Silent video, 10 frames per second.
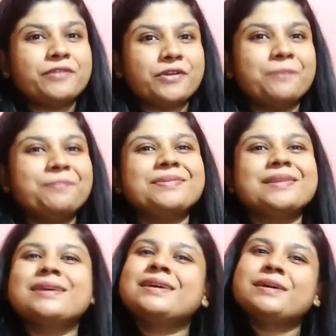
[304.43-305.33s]
from
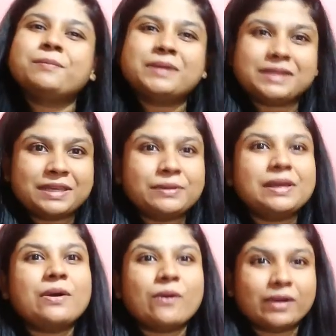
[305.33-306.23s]

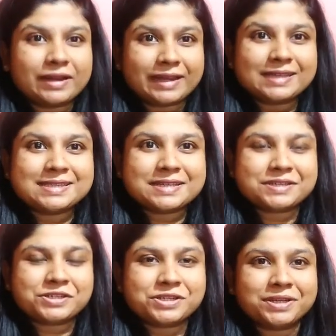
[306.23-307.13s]
particular
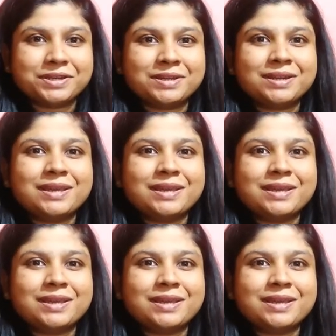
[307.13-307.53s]
organization.